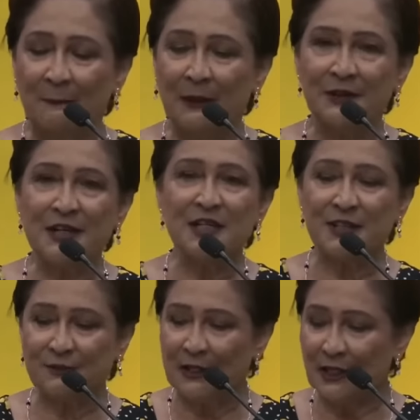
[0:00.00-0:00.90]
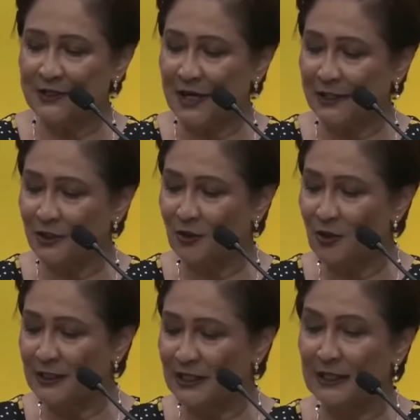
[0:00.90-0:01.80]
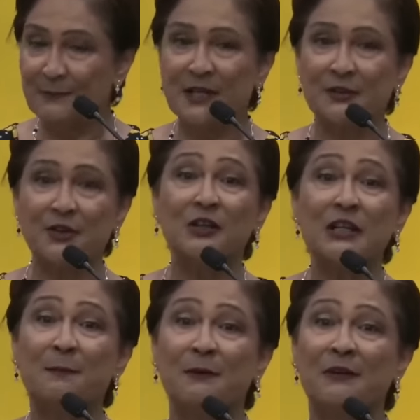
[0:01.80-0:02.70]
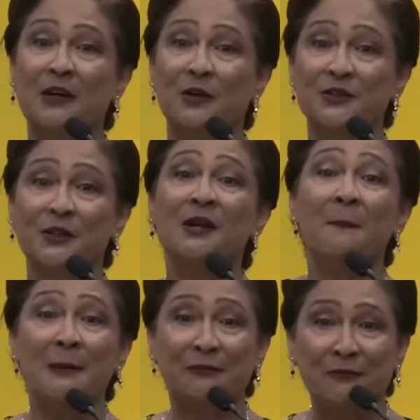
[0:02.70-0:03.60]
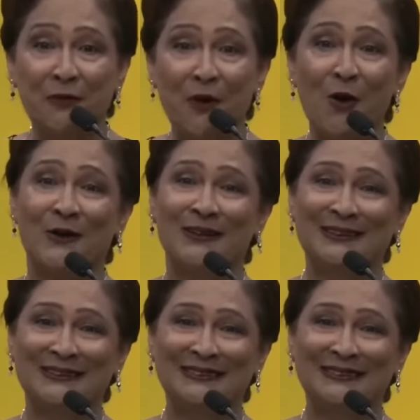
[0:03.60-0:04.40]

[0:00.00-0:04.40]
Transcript: but these fellows had to go and get themselves on the Privy Council before